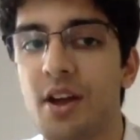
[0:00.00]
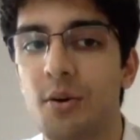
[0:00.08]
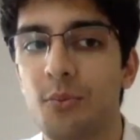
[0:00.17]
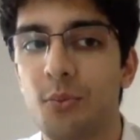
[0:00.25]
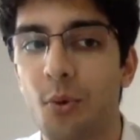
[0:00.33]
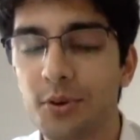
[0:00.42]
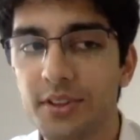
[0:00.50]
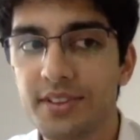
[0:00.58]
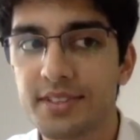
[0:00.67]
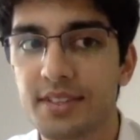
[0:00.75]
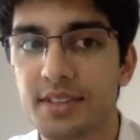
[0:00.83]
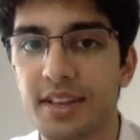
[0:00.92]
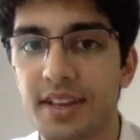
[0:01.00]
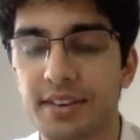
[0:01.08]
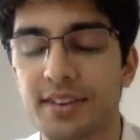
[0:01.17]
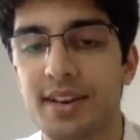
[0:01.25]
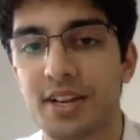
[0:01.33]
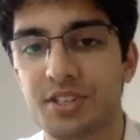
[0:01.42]
What is
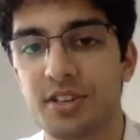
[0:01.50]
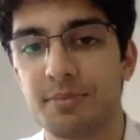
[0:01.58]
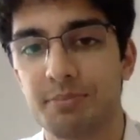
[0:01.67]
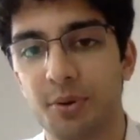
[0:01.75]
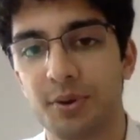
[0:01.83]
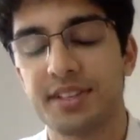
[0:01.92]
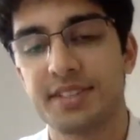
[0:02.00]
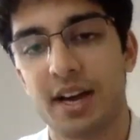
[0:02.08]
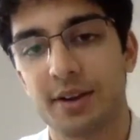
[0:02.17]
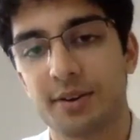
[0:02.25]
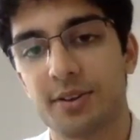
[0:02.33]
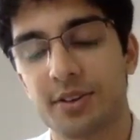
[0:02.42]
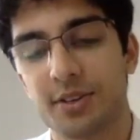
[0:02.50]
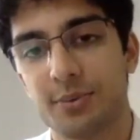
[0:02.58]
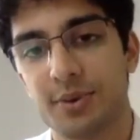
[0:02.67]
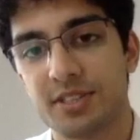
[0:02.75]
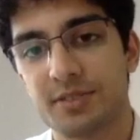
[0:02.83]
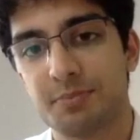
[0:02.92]
international bodies' outlook
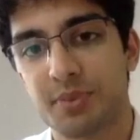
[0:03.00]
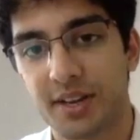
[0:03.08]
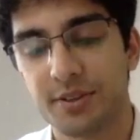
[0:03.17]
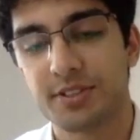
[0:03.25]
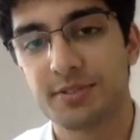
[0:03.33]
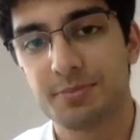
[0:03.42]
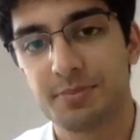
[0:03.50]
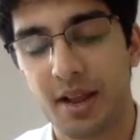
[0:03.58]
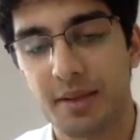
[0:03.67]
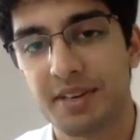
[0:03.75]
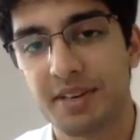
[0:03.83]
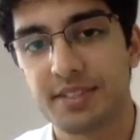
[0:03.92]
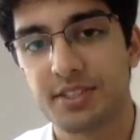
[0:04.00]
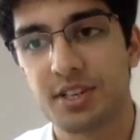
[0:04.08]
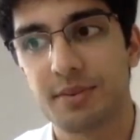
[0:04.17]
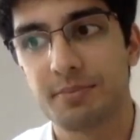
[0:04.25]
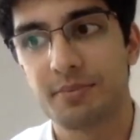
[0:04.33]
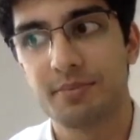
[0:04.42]
towards Prayut's prime
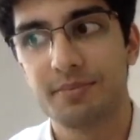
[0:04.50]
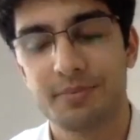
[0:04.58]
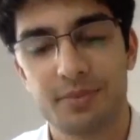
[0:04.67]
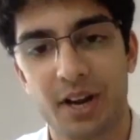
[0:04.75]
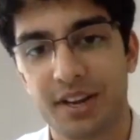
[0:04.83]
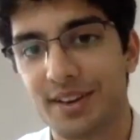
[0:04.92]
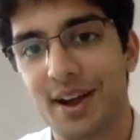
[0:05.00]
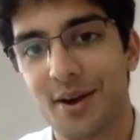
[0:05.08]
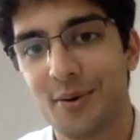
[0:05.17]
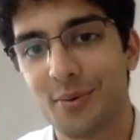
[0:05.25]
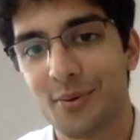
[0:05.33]
ministership right now?